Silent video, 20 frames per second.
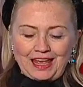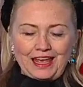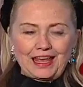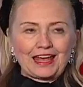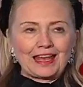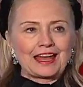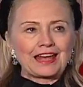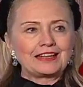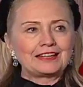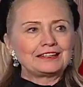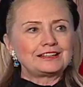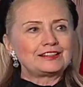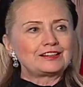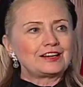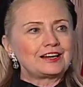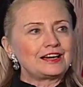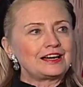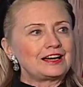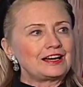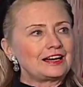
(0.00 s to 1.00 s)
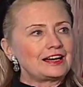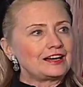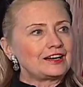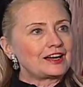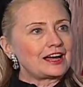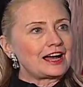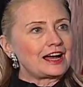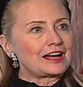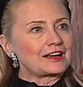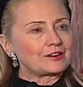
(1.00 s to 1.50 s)
And
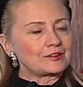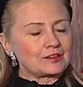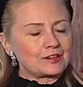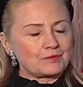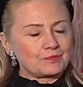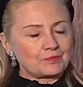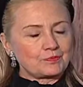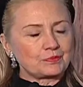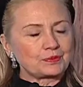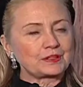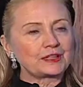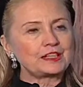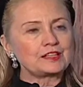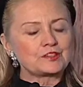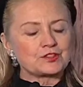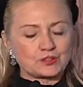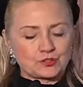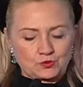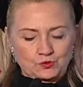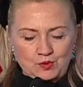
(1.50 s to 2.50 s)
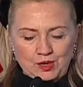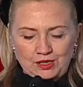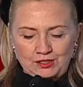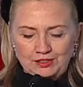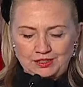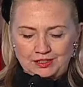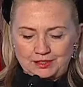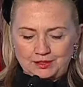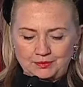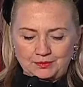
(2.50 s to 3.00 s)
I am pleased to
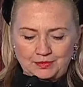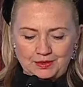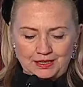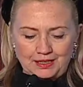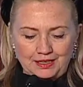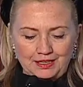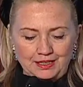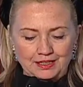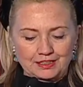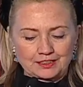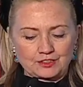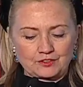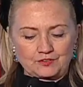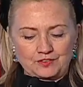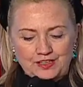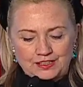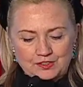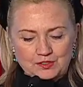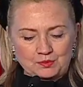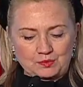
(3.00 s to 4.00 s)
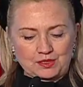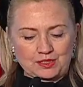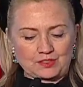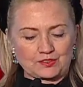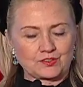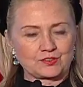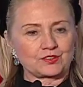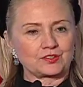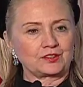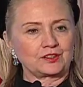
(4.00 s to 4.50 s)
welcome Defense
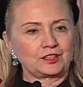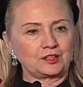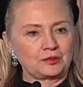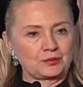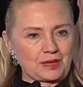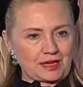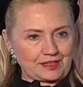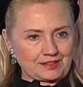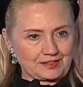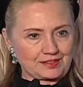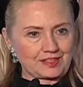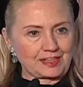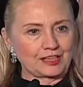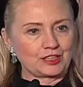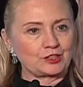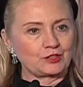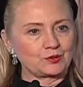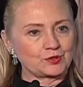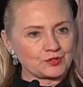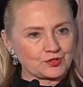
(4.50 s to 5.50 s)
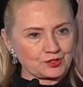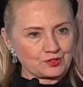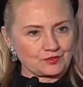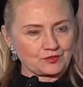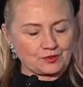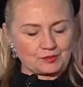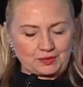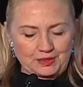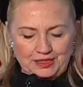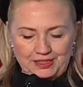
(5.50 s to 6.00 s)
Minister Yilmaz. Thank you, sir,
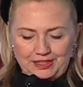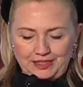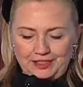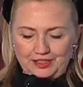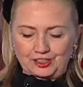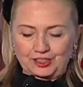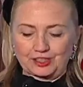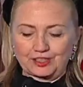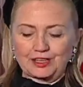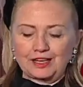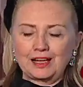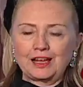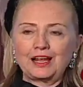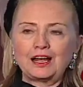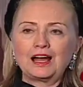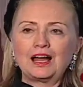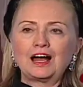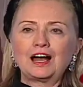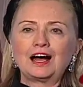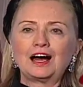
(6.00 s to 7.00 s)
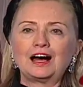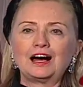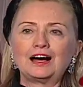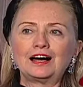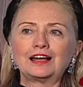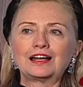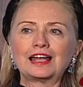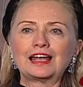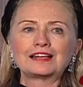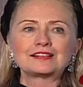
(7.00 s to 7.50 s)
for being here.
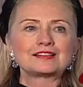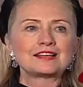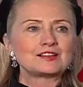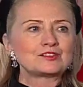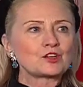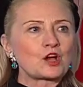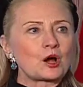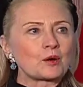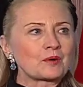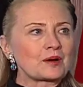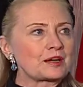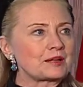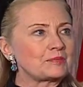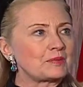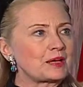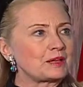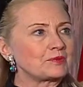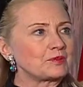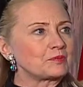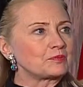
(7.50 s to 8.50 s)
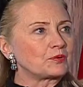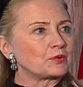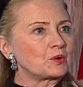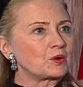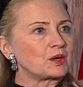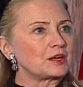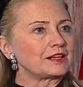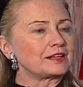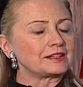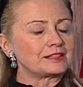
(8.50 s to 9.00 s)
As has already been
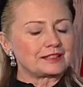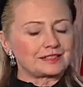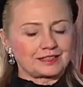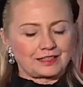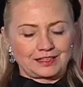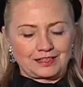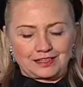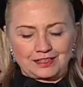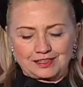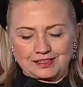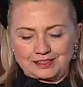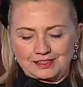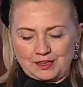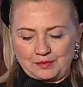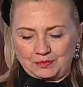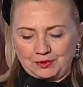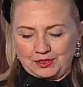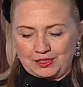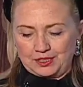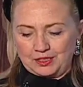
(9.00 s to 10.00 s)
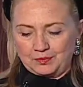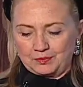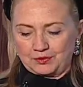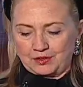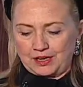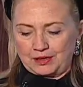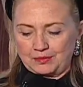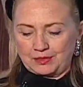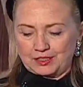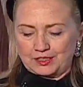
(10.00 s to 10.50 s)
reported, Deputy
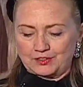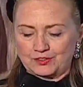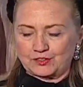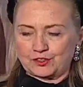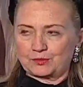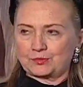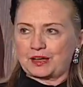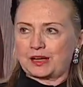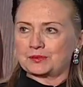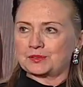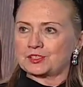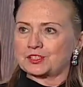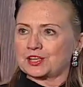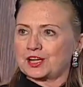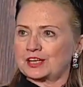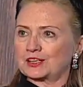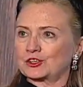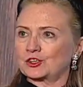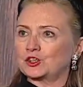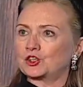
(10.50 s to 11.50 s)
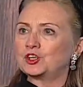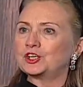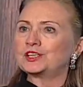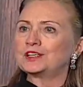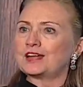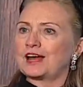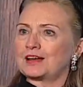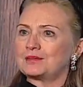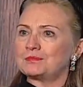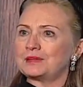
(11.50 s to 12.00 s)
Prime Minister Babajan could
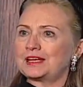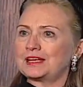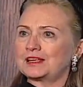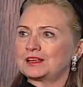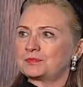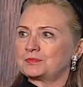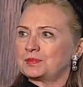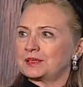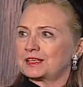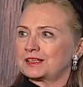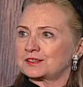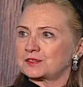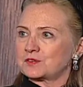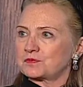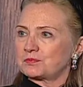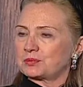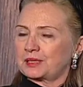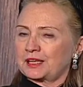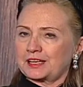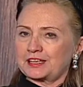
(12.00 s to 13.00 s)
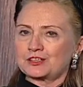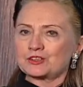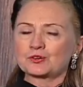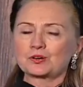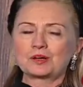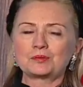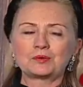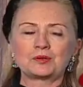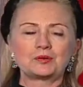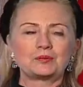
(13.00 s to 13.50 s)
not make it because of plane
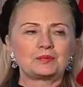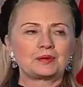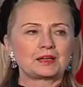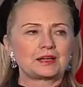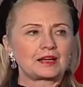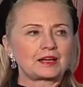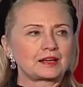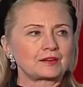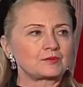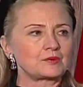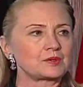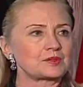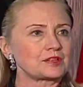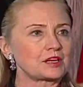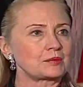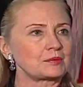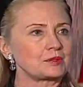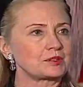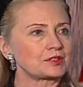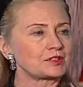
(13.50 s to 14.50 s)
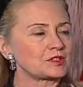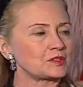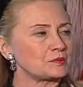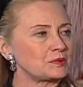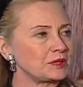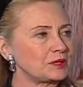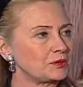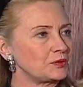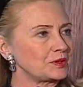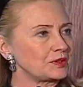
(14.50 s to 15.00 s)
trouble, but I was able to
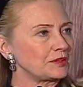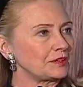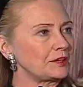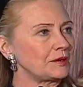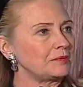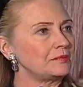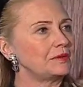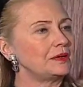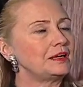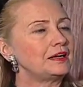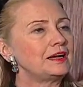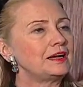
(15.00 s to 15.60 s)
speak with him